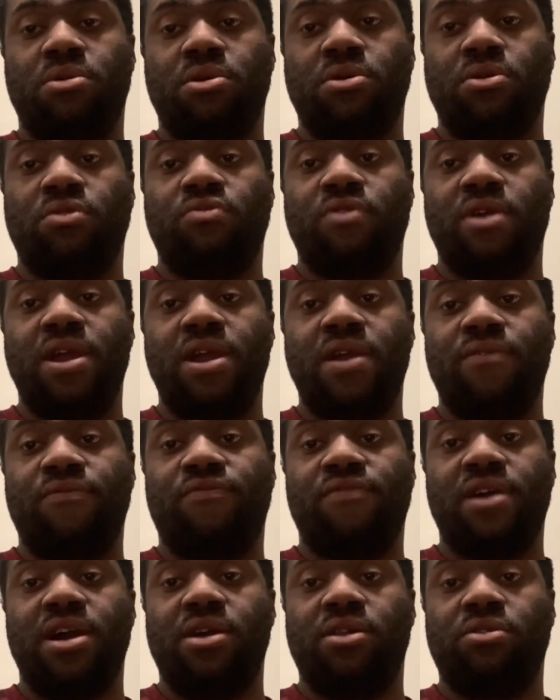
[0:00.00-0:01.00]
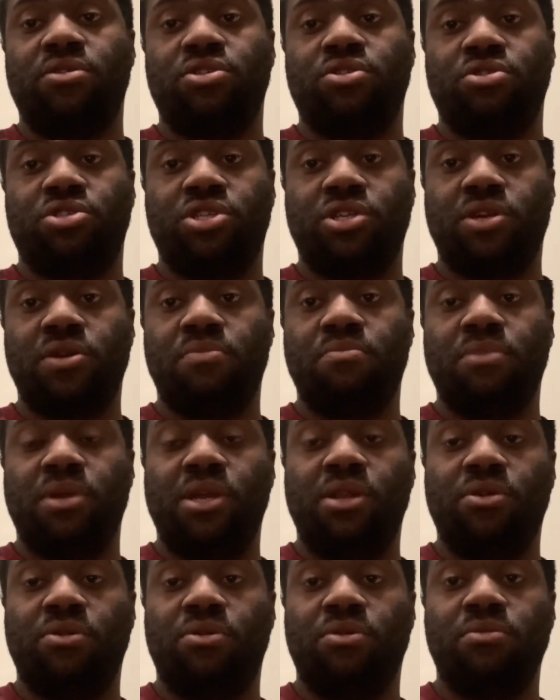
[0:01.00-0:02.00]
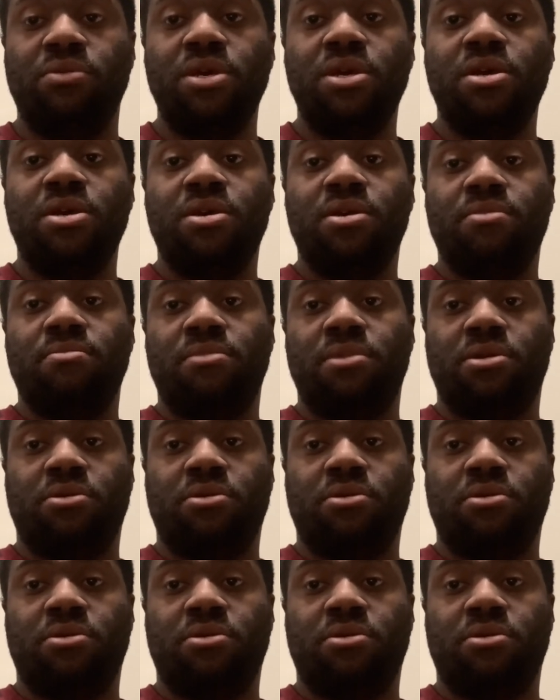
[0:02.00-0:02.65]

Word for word: her grandfather so she could meet him and